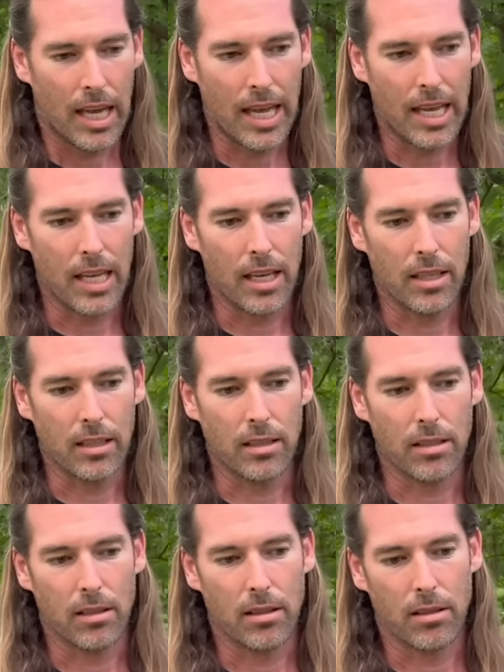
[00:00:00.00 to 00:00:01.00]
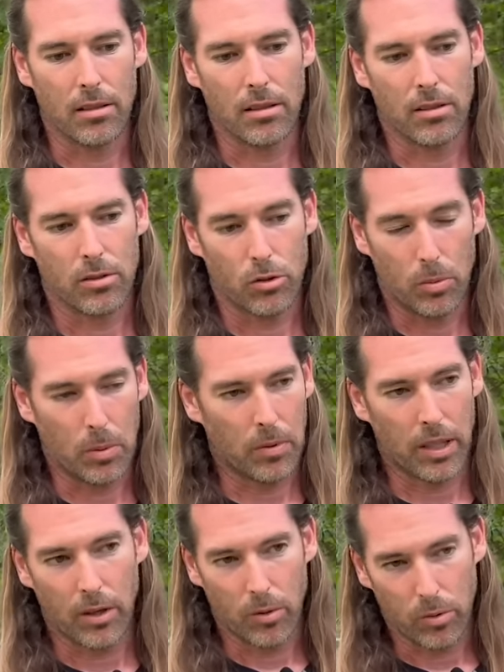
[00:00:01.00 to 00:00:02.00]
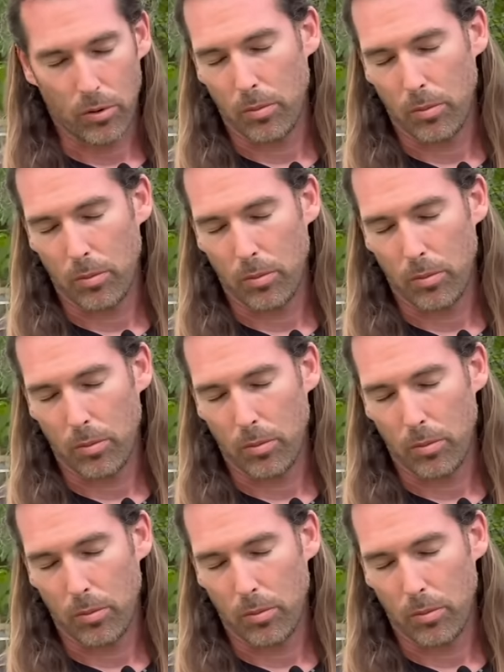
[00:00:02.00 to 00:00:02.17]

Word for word: and the two people that are with the